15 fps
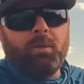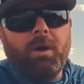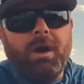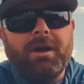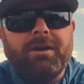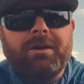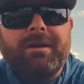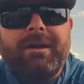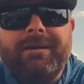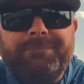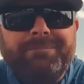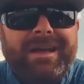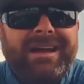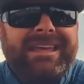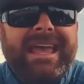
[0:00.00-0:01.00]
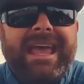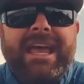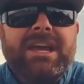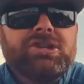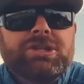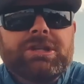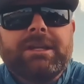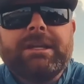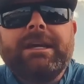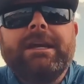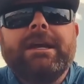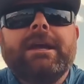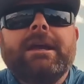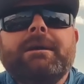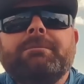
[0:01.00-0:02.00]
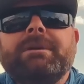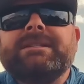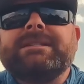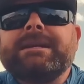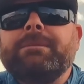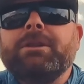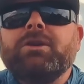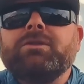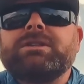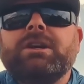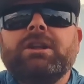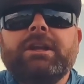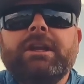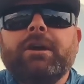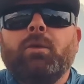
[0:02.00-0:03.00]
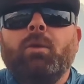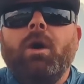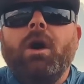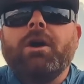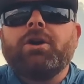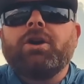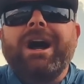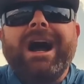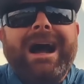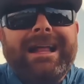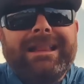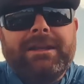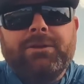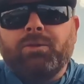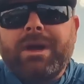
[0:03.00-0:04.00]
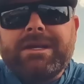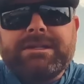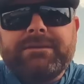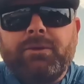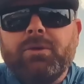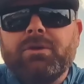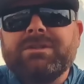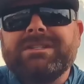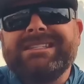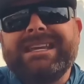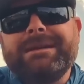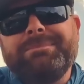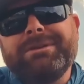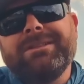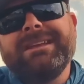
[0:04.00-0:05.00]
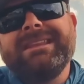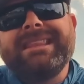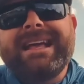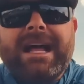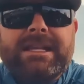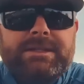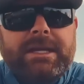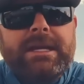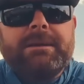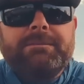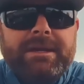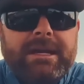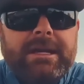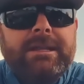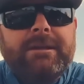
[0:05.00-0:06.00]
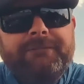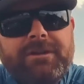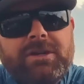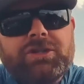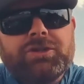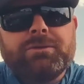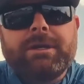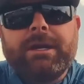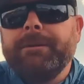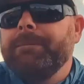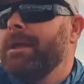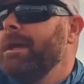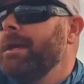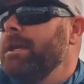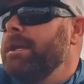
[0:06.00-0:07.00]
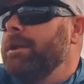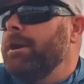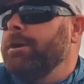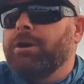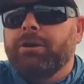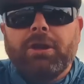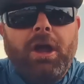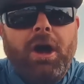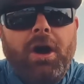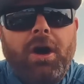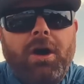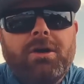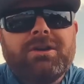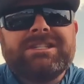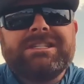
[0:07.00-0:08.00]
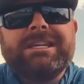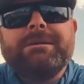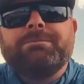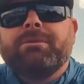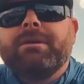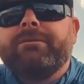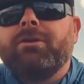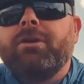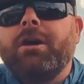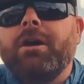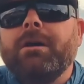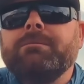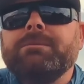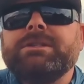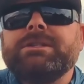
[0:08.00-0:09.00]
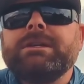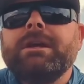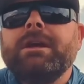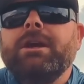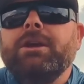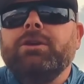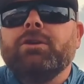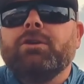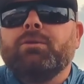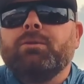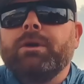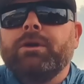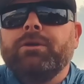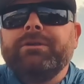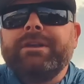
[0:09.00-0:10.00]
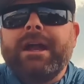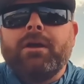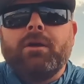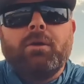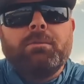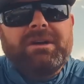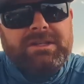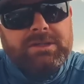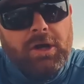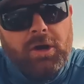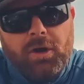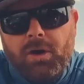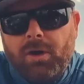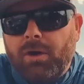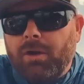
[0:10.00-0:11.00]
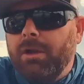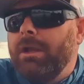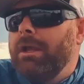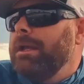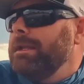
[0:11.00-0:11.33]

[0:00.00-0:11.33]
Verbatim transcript: water occasionally, but some of those clear water highland reservoirs, typically that's going to be the fishery. You know, your long, steep river arms, your real narrow but tall